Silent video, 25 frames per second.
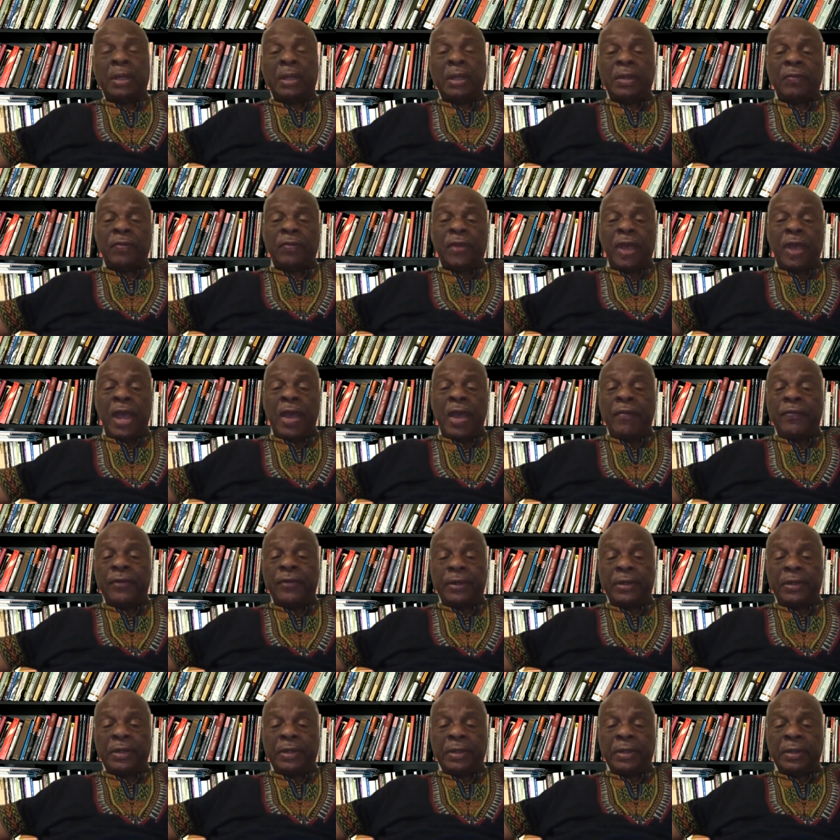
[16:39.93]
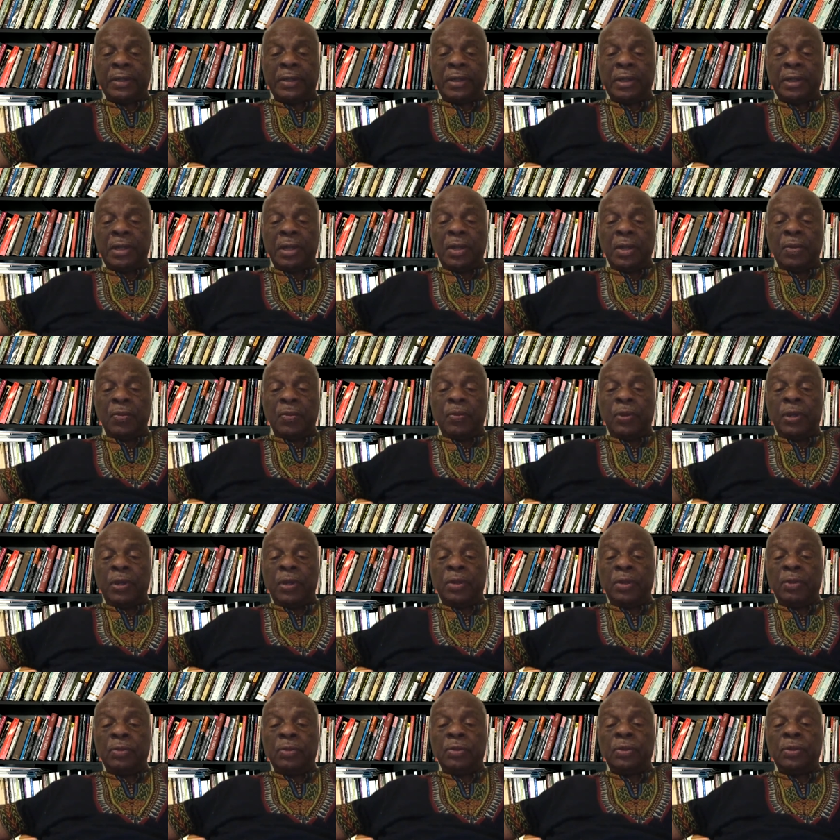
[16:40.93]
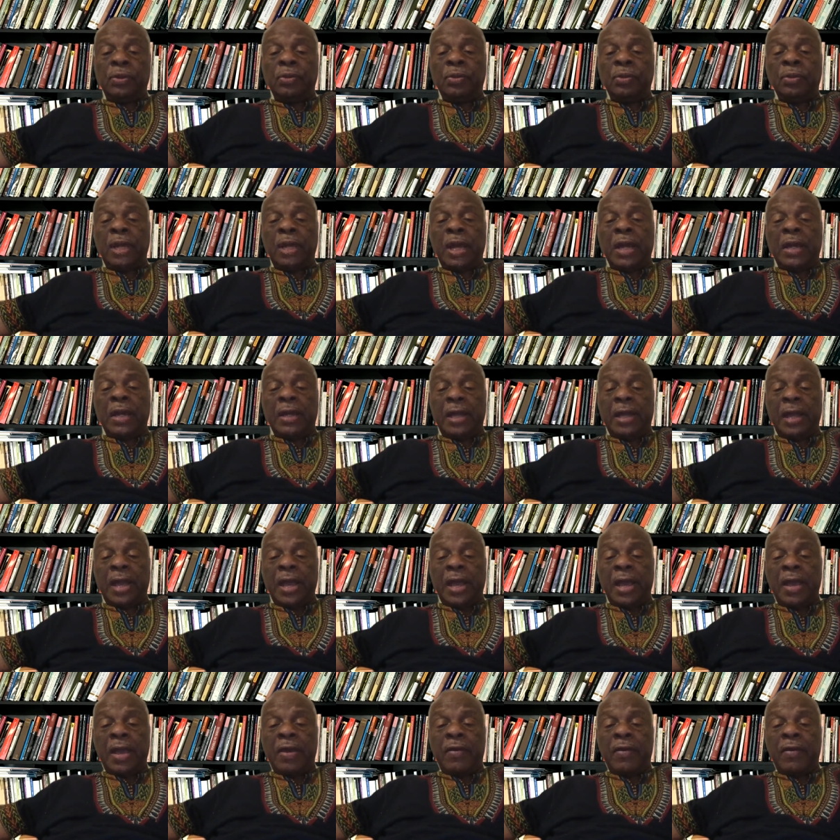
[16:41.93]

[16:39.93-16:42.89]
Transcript: Africa where you do not have